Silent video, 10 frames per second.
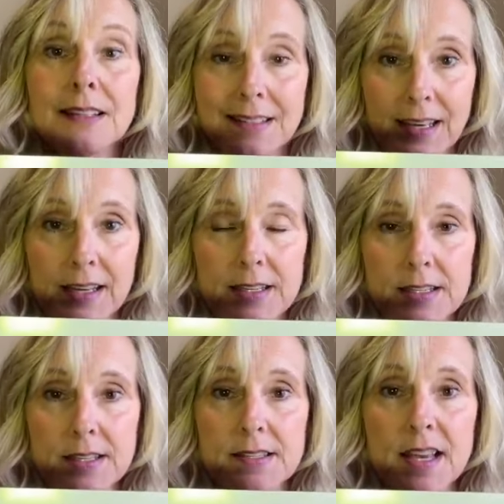
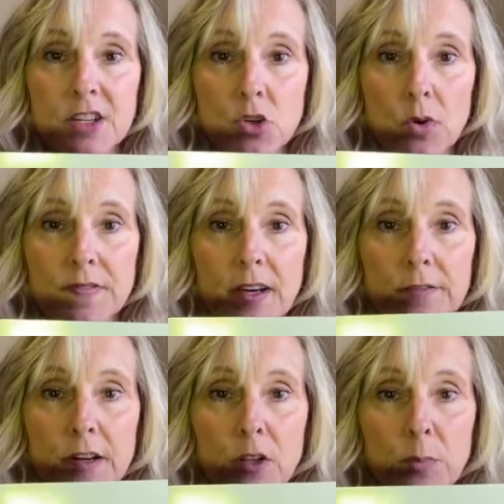Yes. Is that short vowel
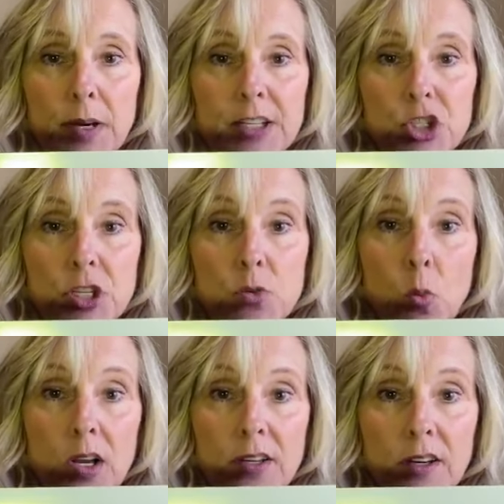followed by just
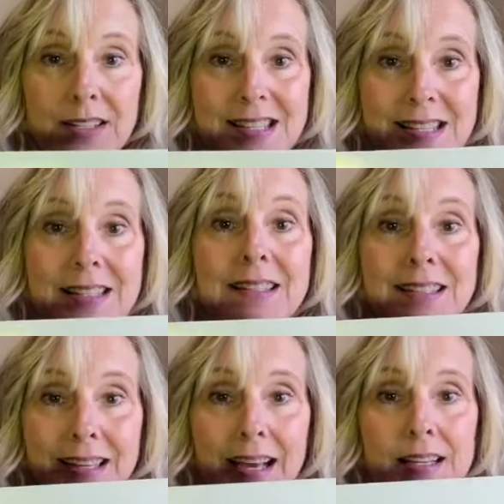one consonant?
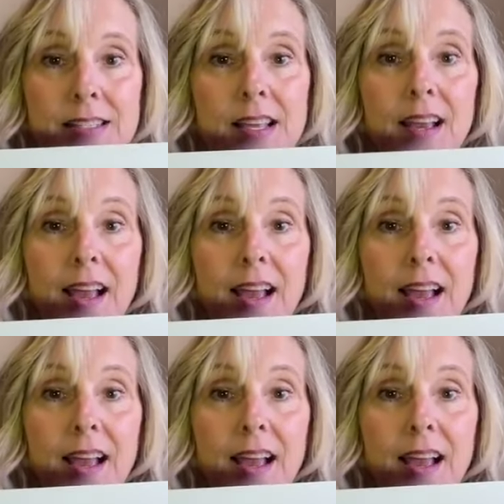Yes.